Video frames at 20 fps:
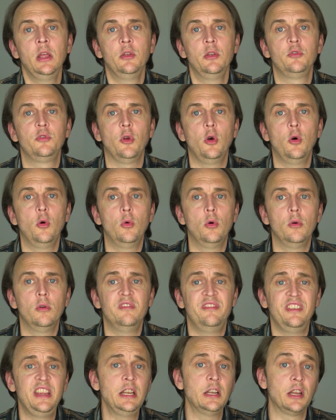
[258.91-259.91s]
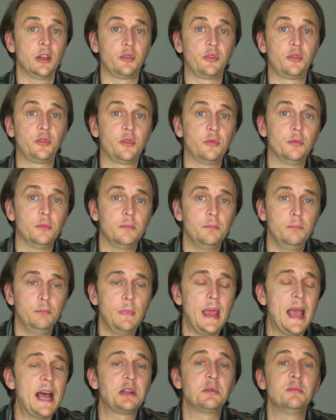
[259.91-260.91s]
So Venus,
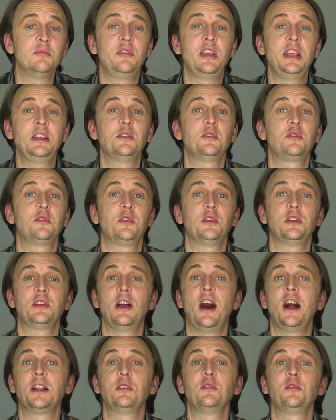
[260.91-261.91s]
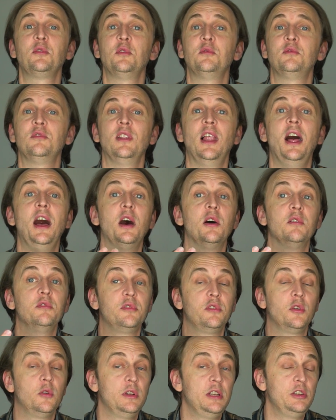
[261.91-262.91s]
Madam Venus, the goddess of love.
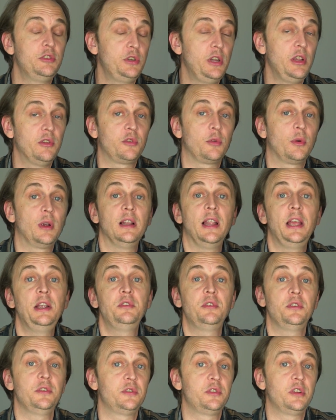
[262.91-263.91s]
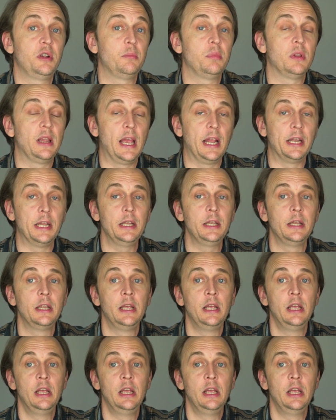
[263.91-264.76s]
So she is a relationship planet,